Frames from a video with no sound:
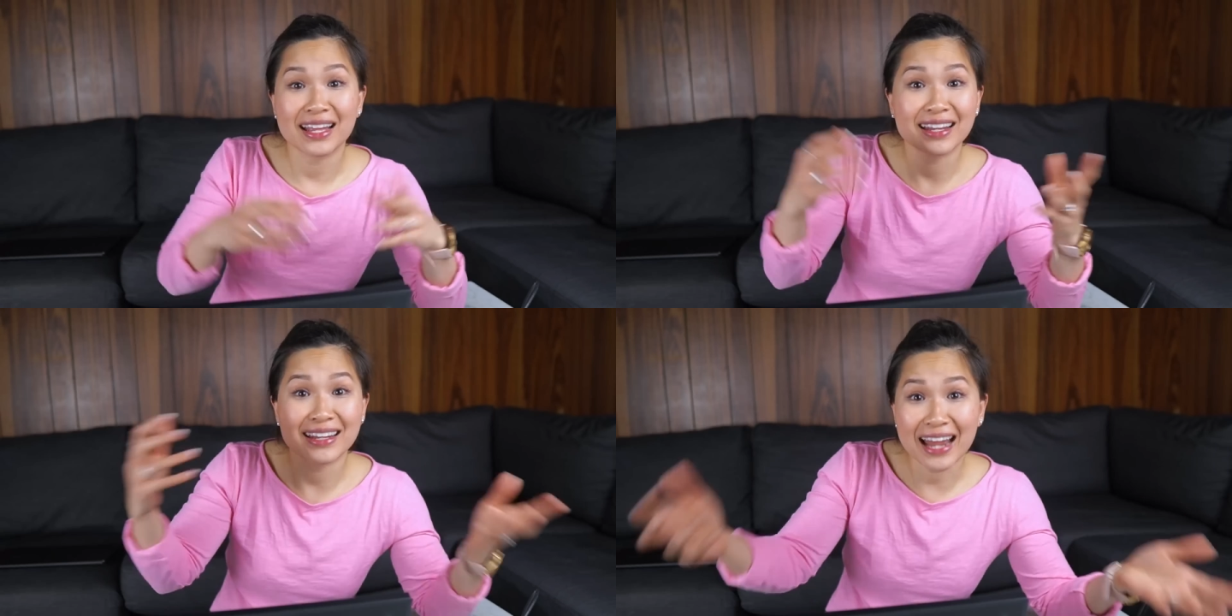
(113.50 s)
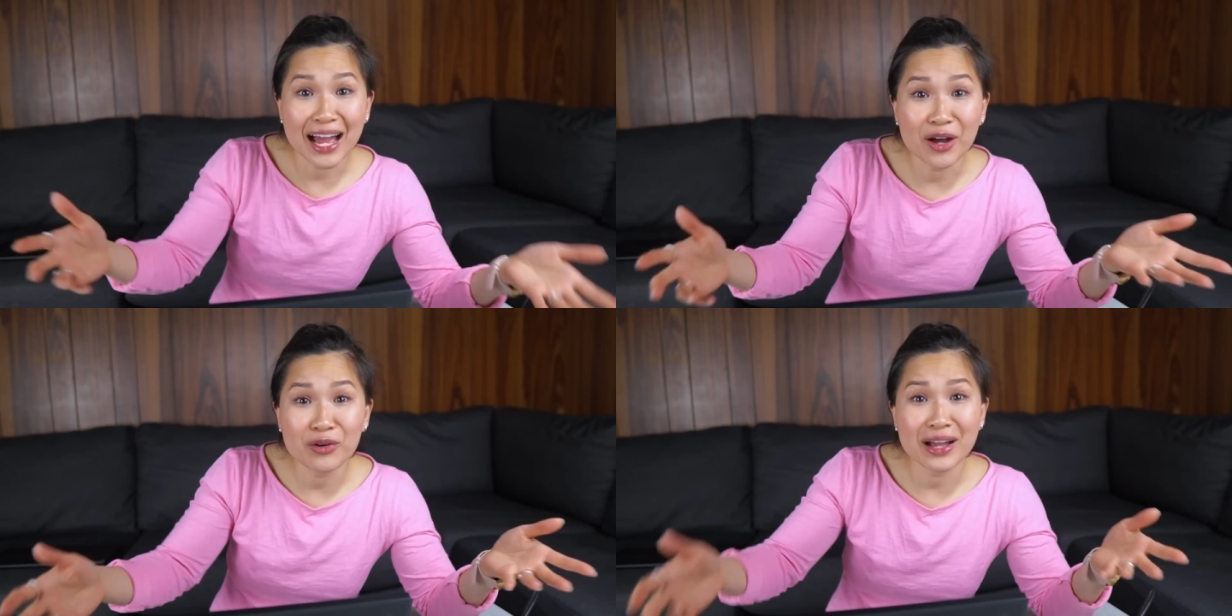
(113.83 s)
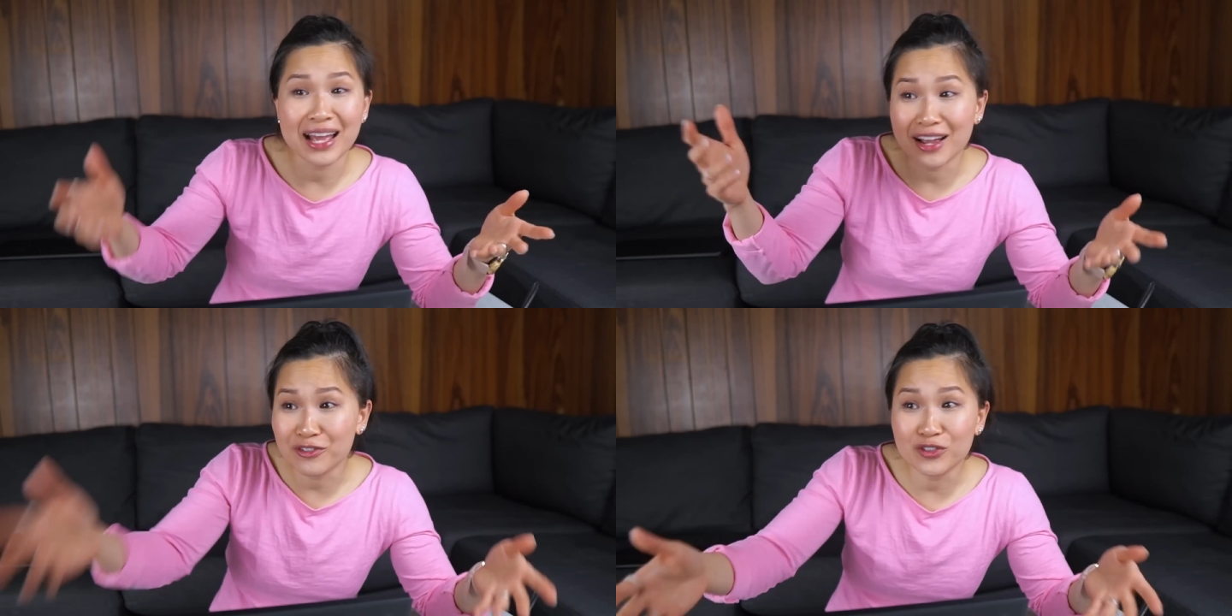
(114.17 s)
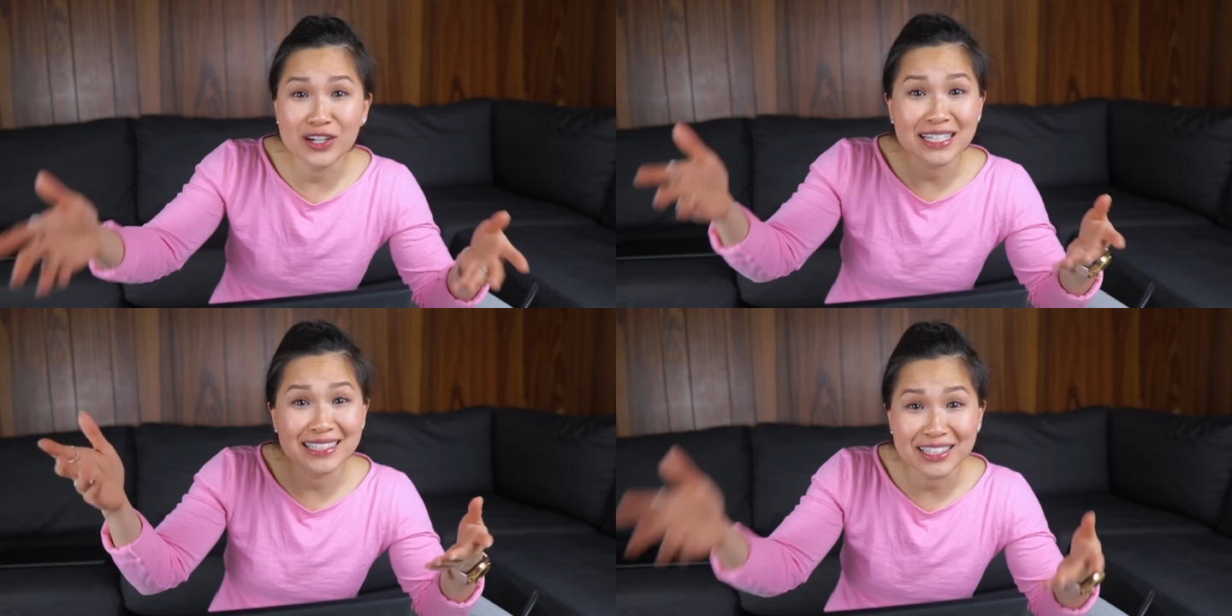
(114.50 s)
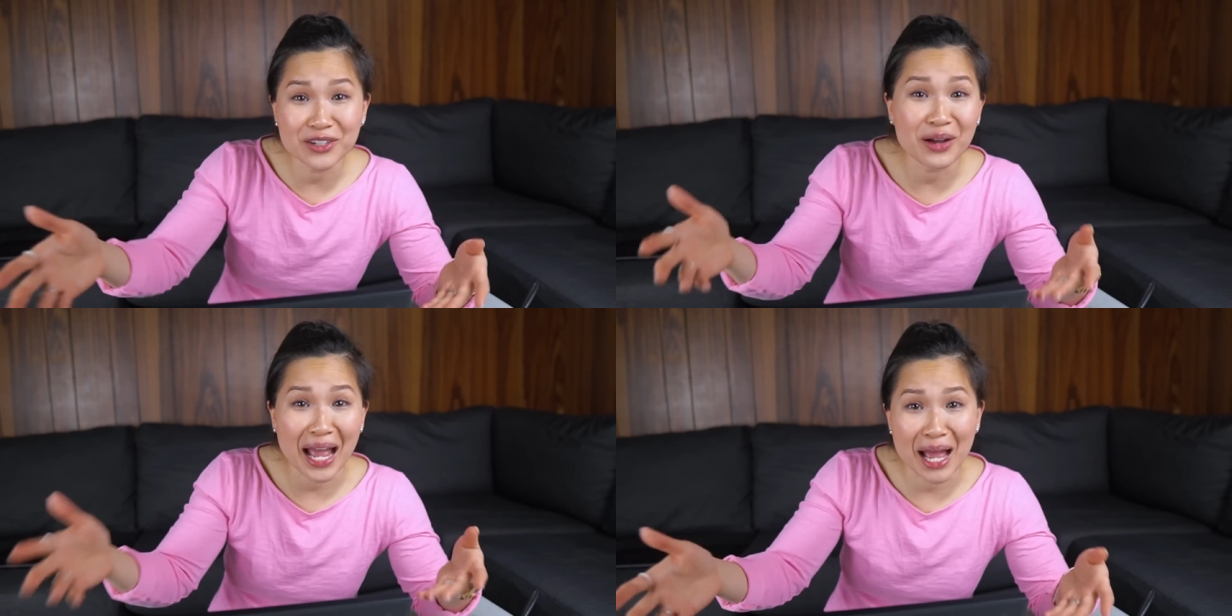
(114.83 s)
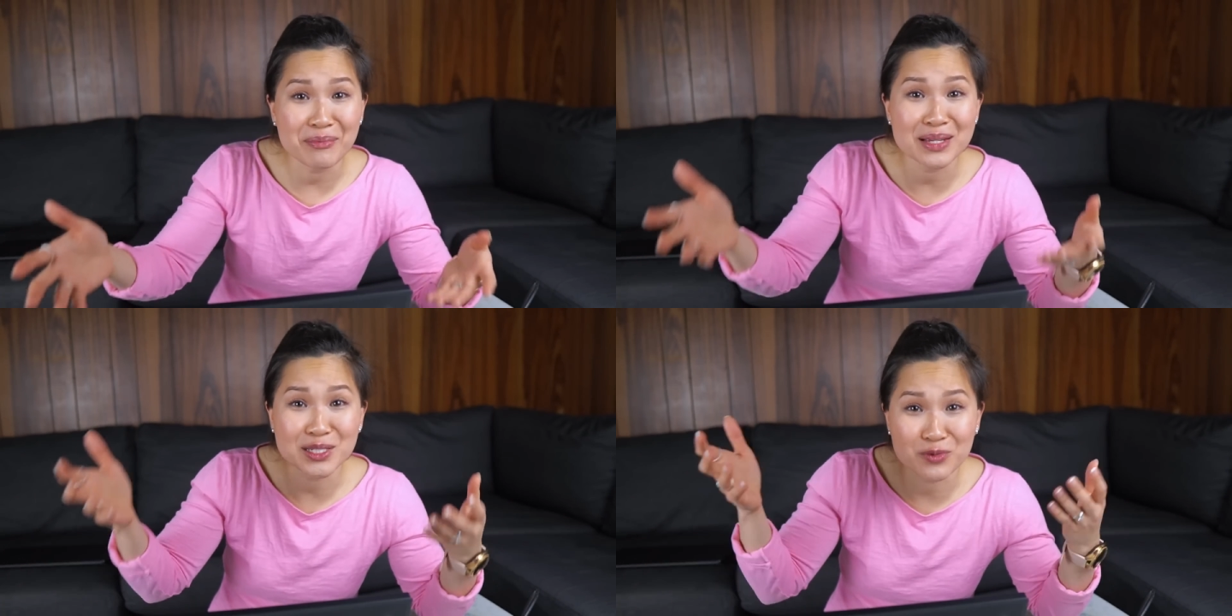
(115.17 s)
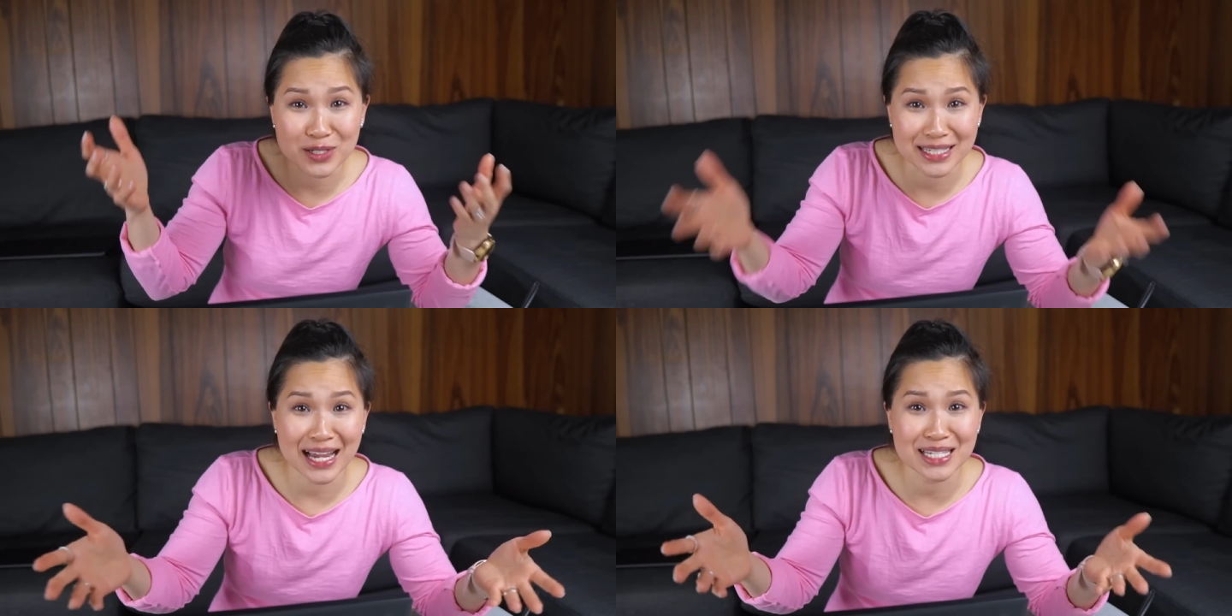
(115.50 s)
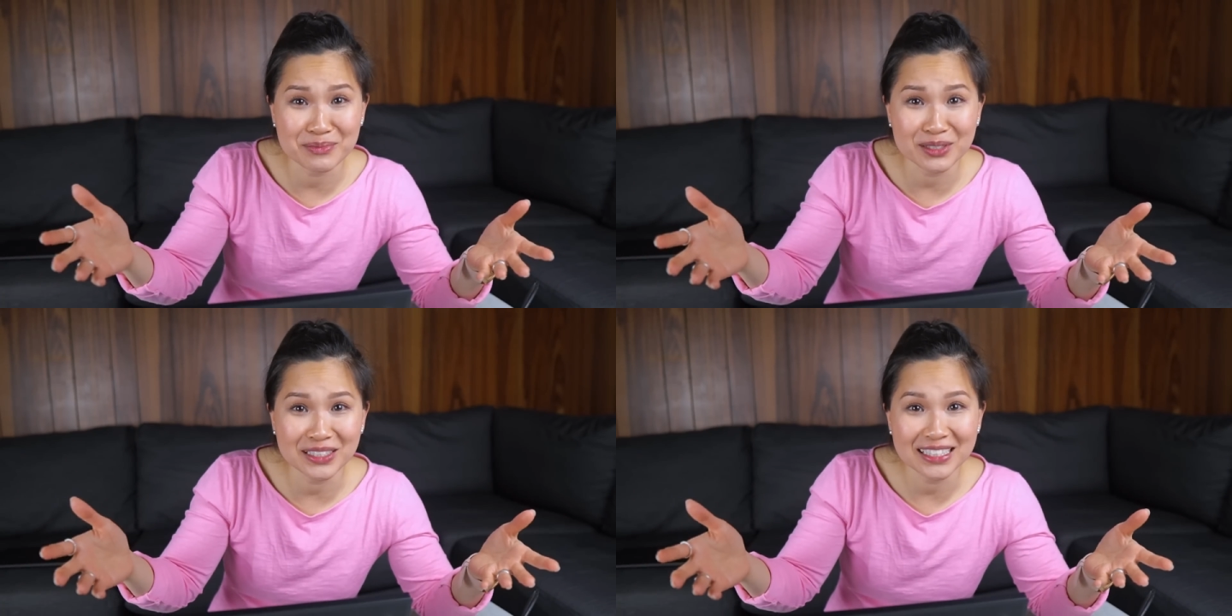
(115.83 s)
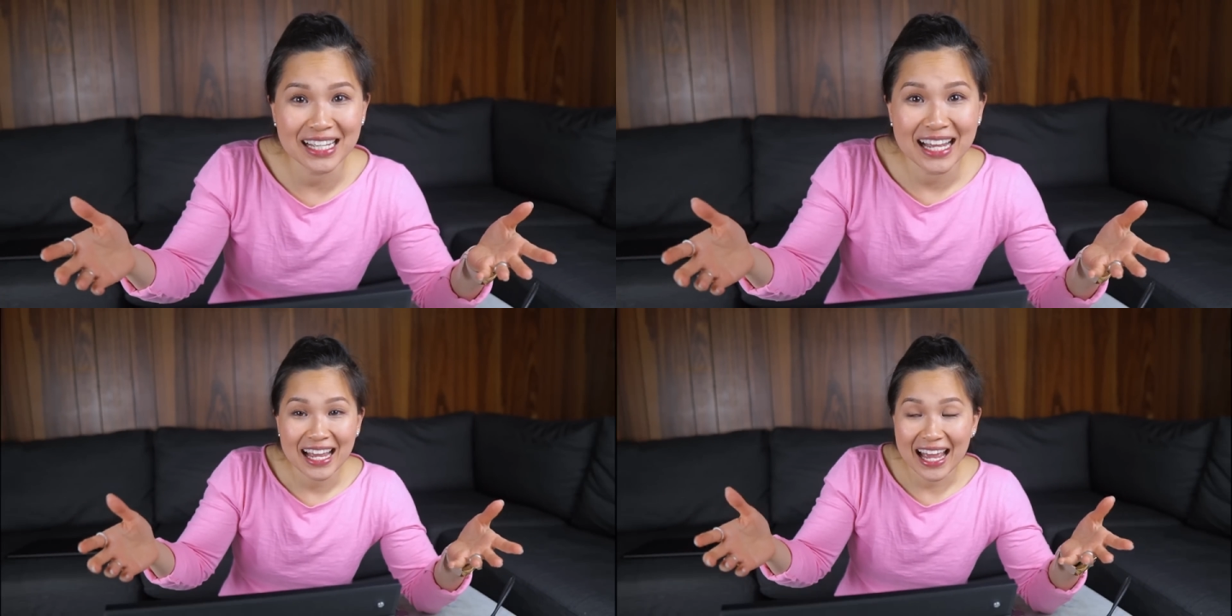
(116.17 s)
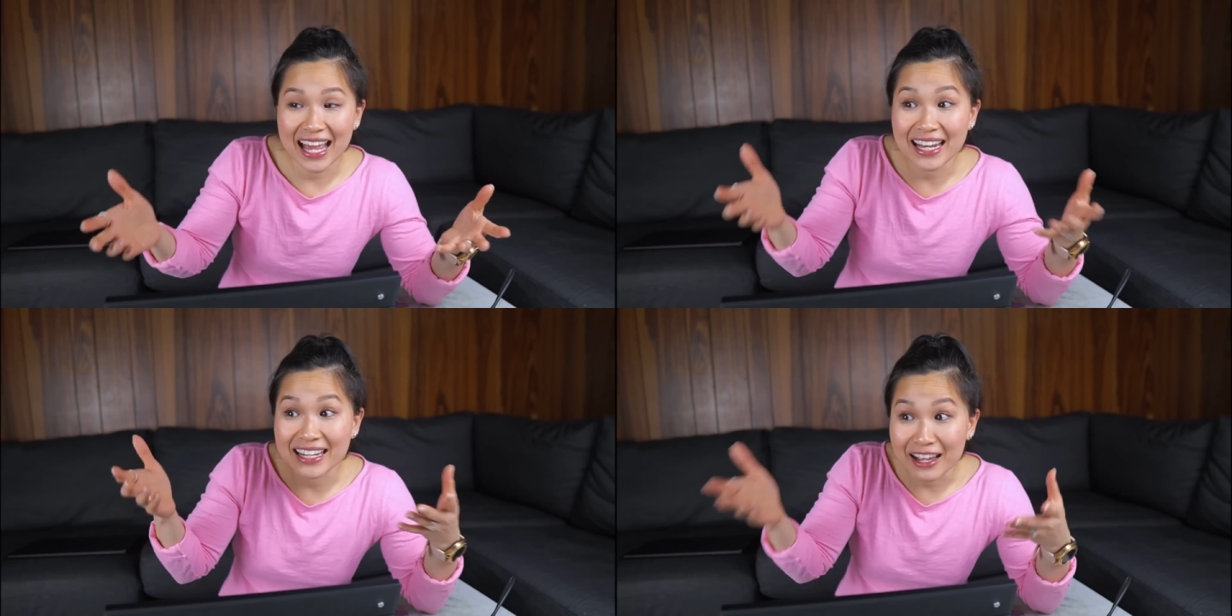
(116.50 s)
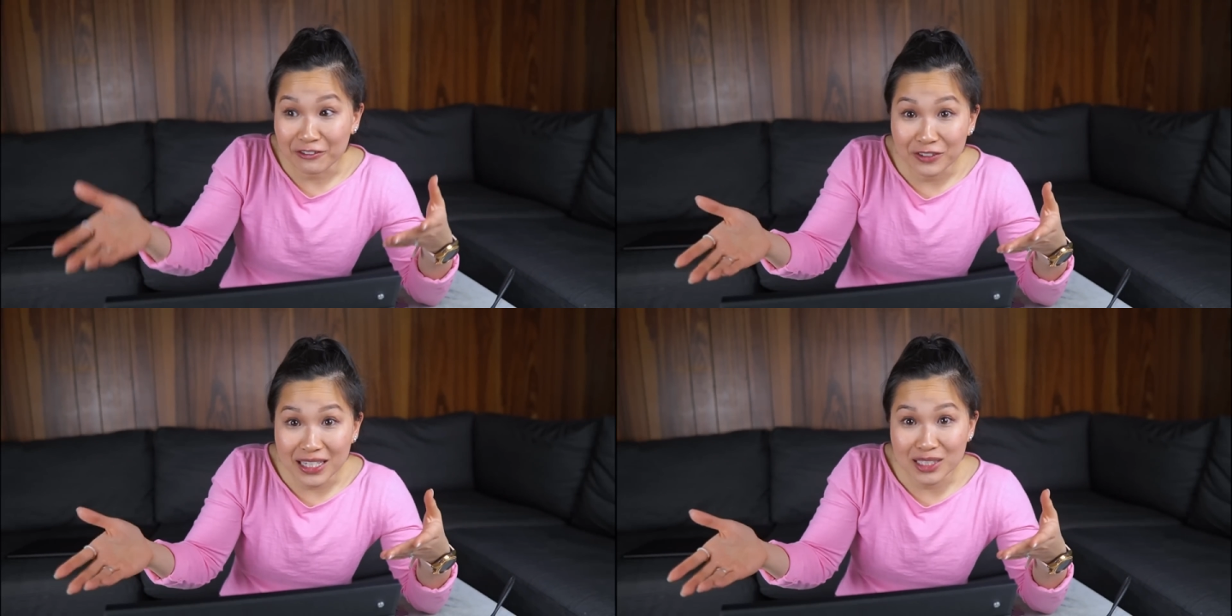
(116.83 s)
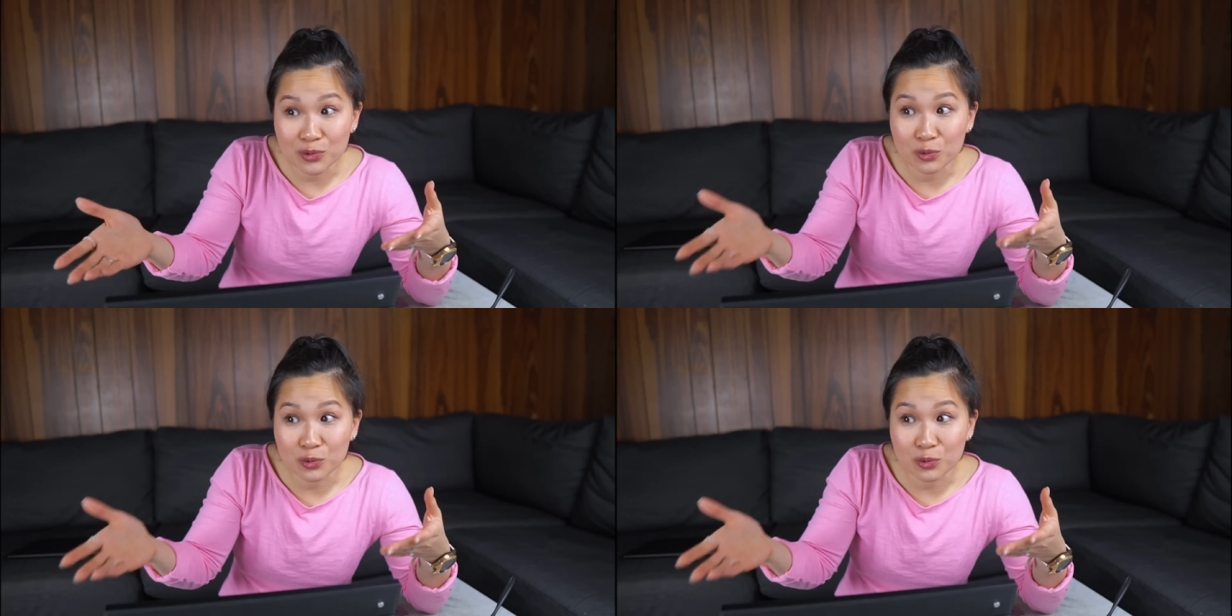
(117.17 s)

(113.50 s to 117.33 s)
Now, every single app is resizable and Netflix